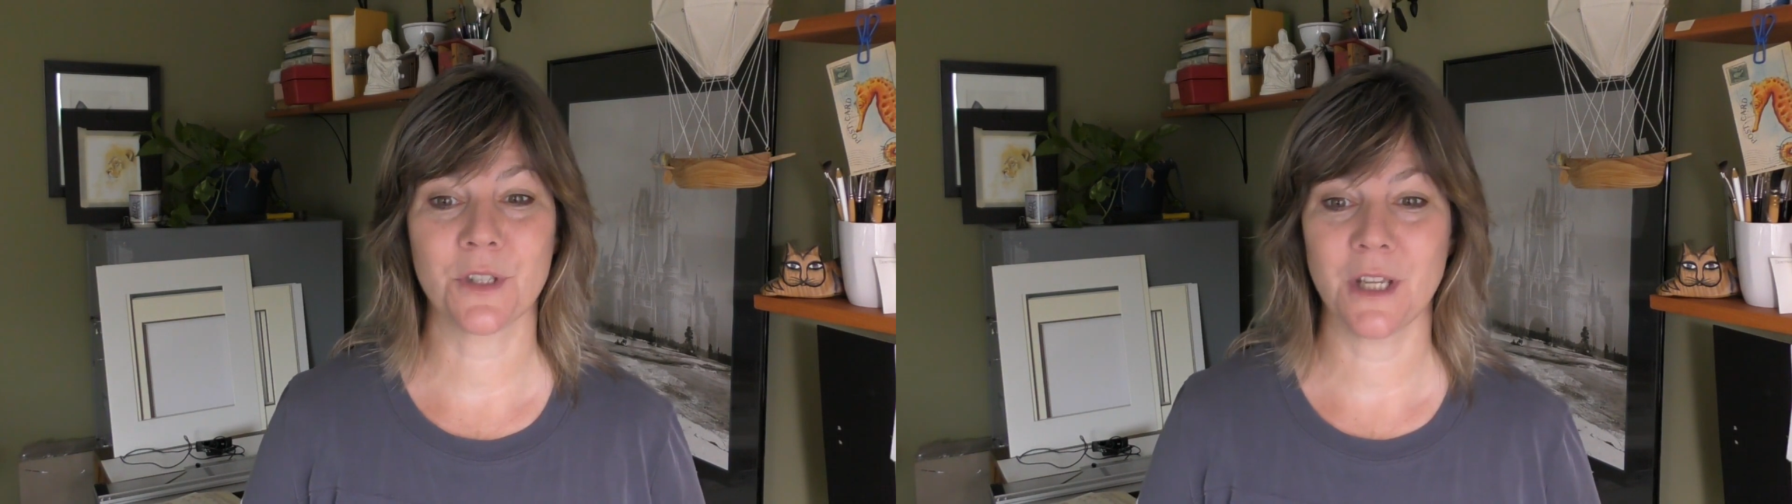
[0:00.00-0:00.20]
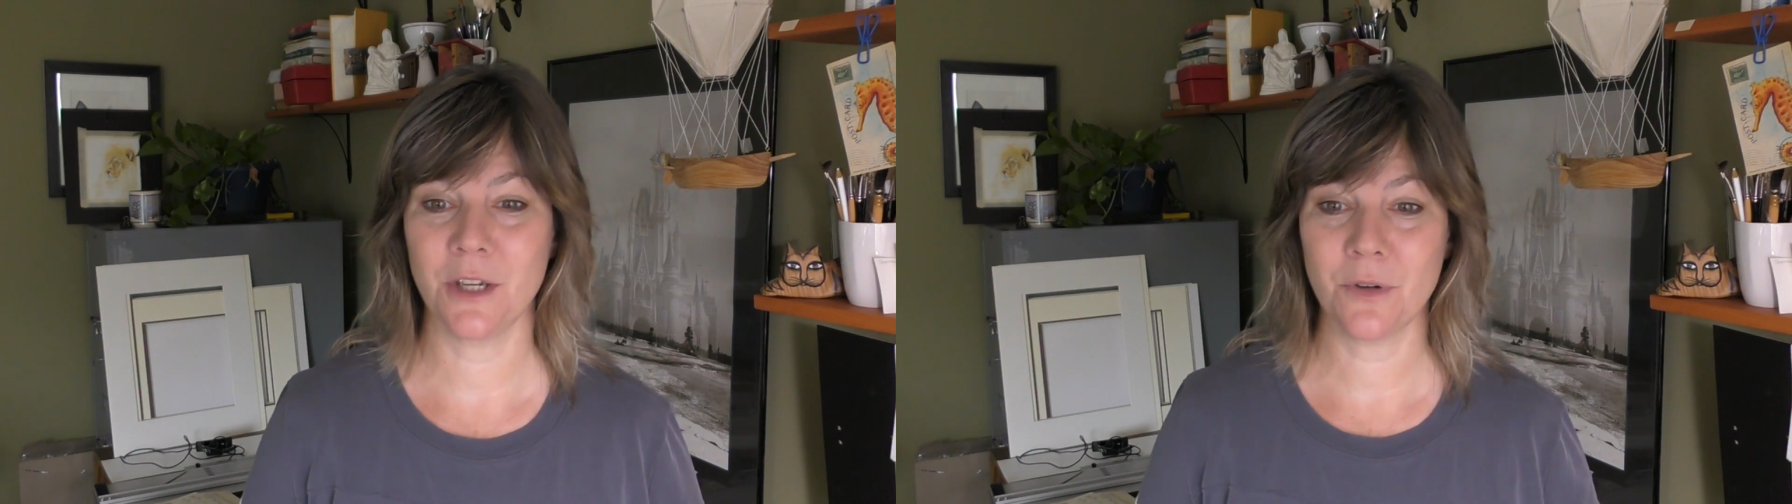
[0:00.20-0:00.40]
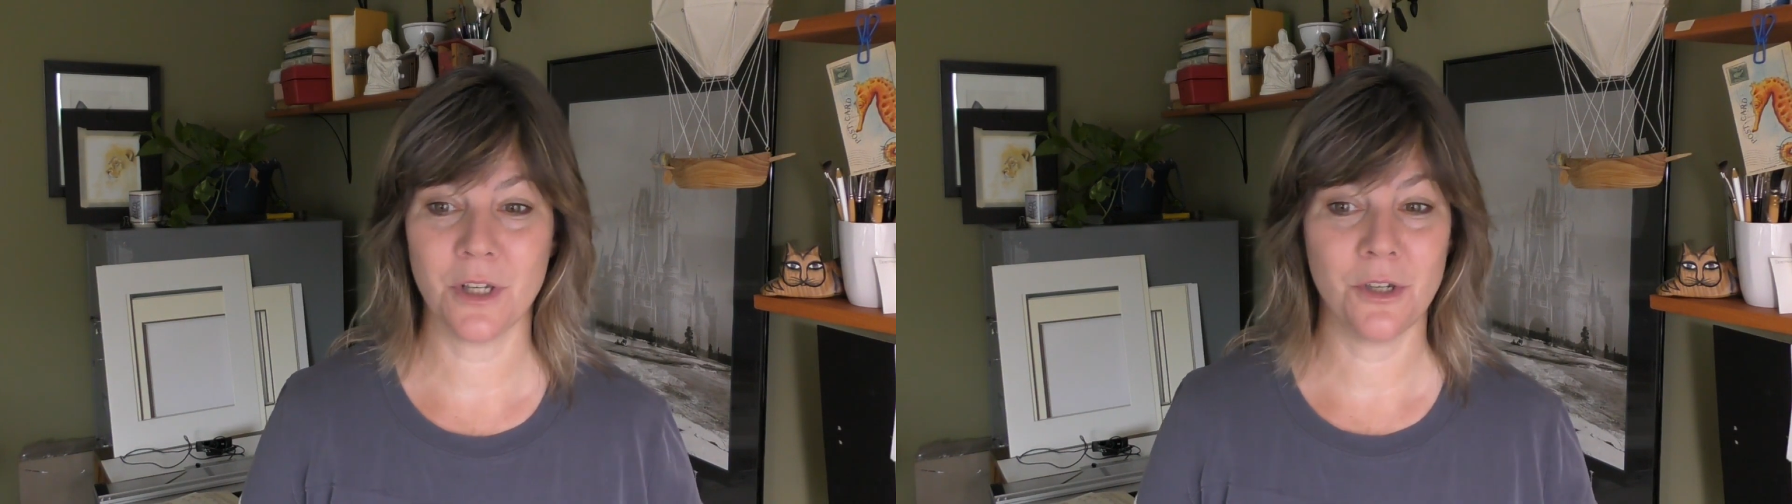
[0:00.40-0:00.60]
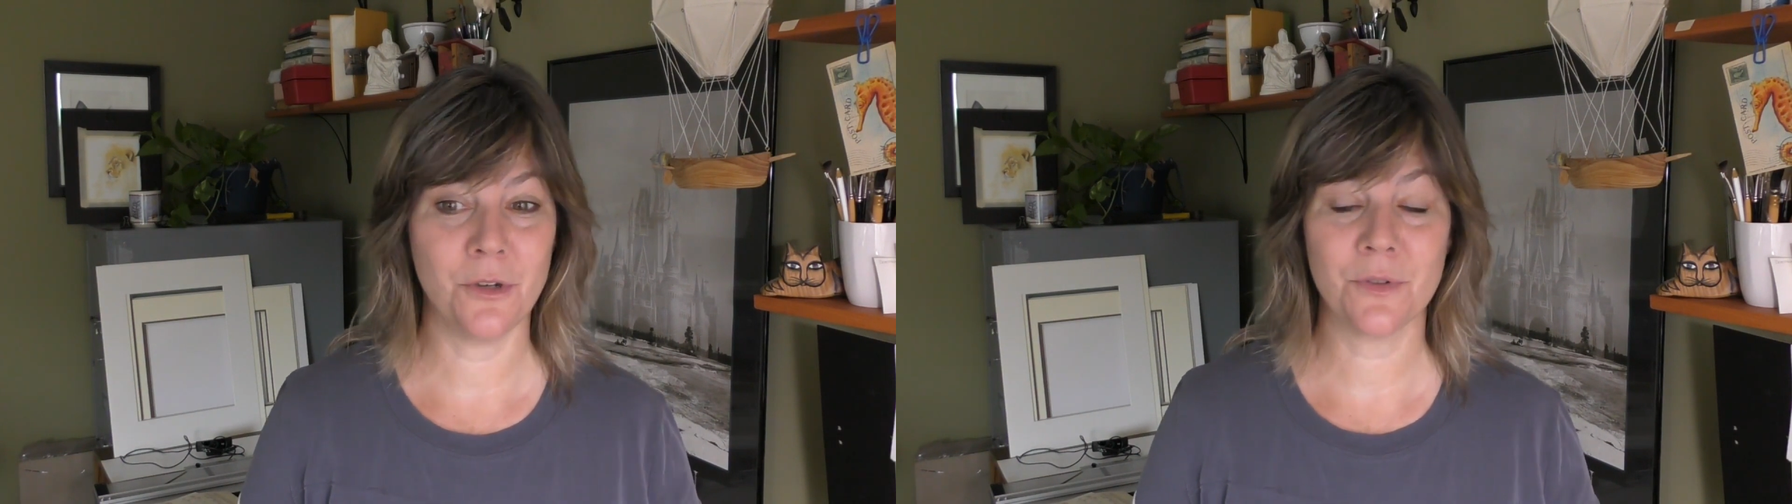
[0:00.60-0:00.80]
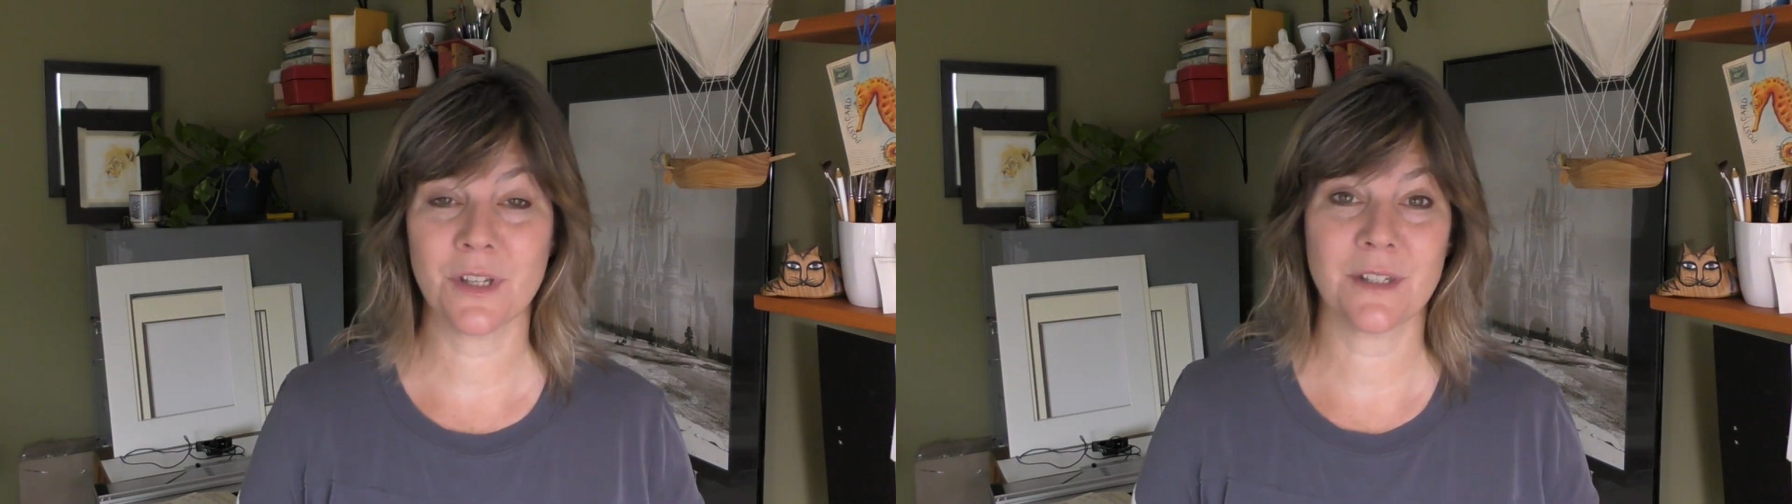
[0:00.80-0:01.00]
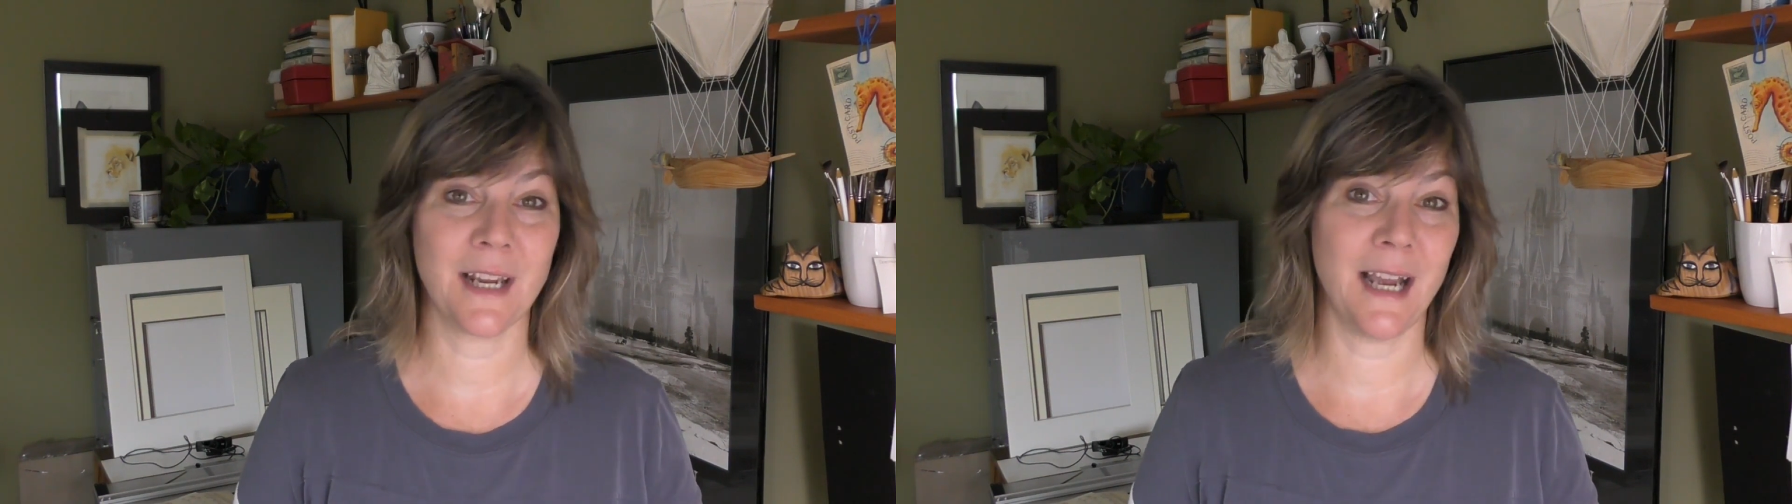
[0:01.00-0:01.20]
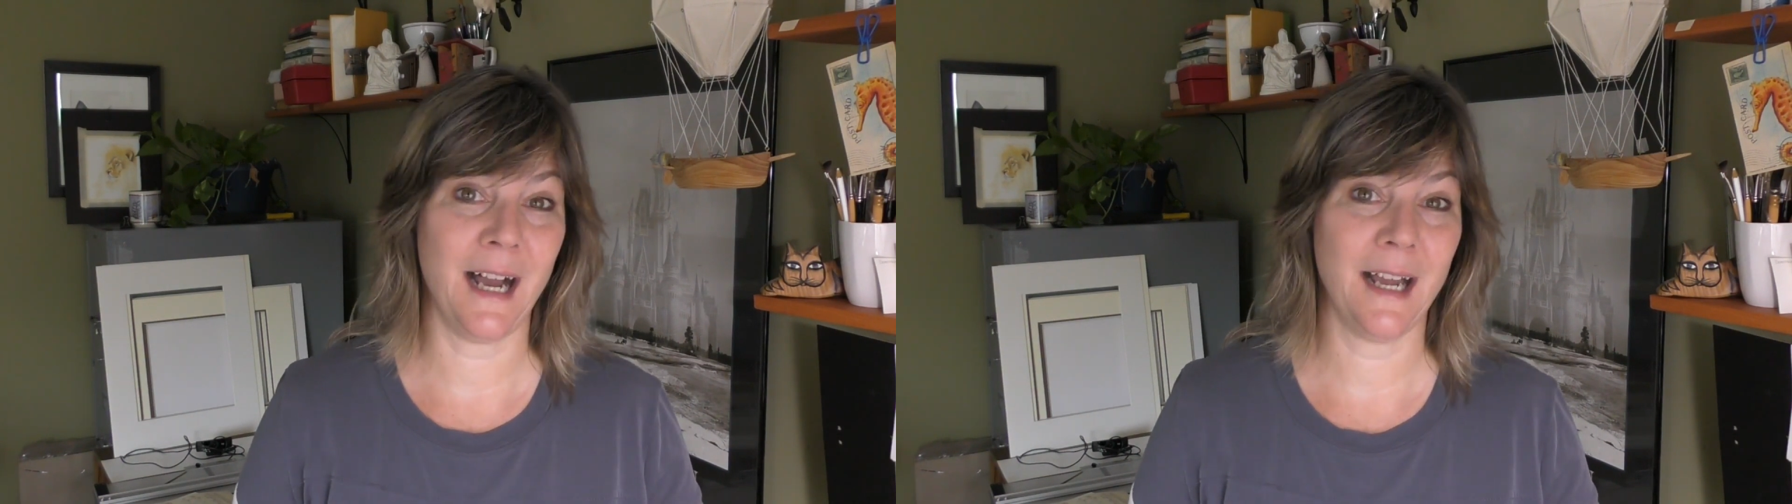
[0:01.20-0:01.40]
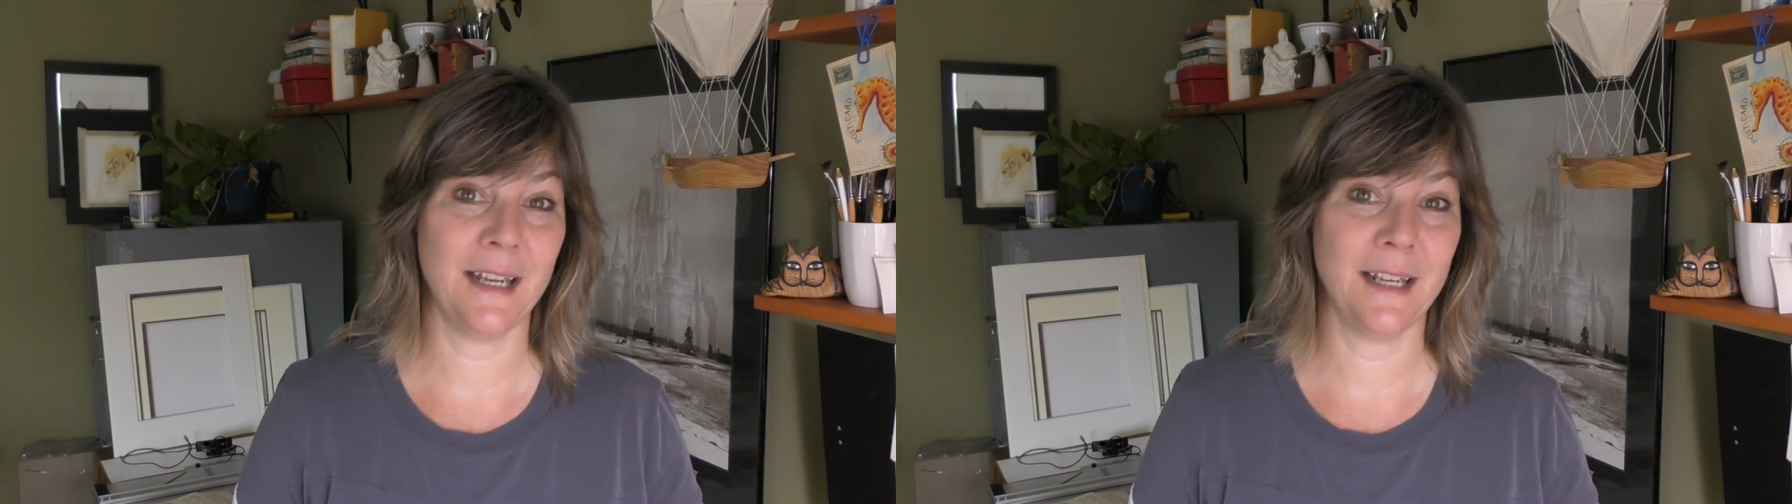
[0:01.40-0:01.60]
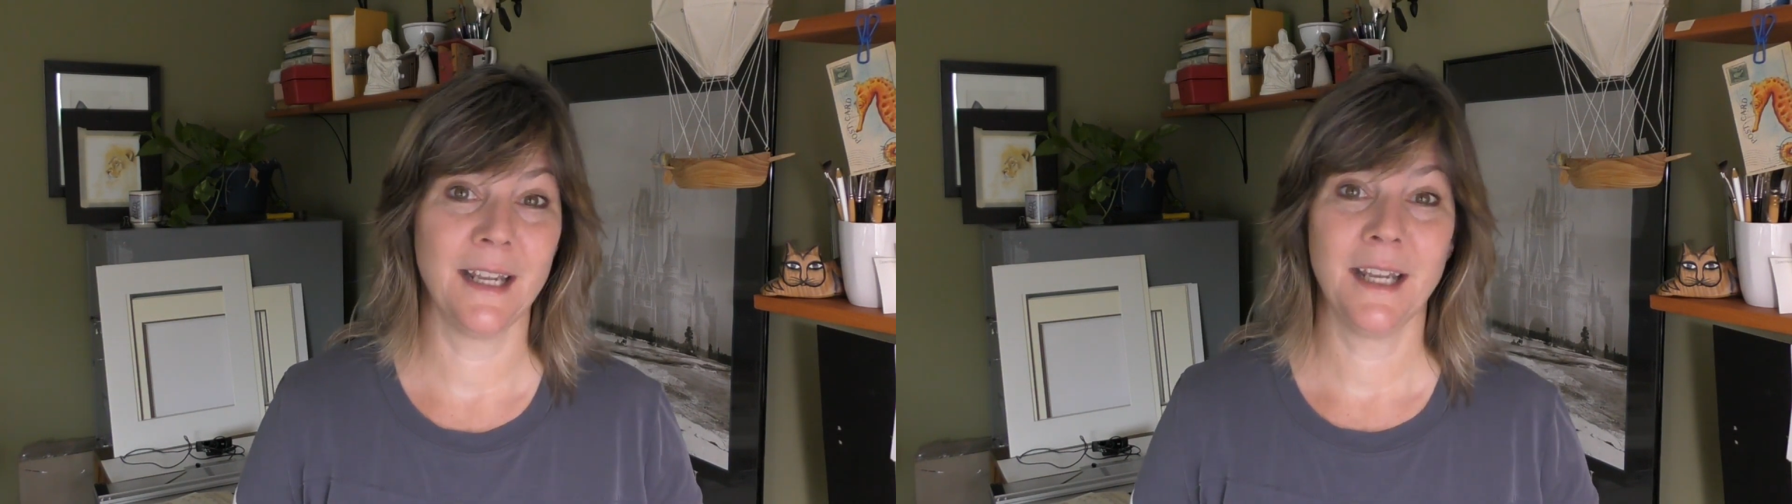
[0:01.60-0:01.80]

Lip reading: that you can use as a guide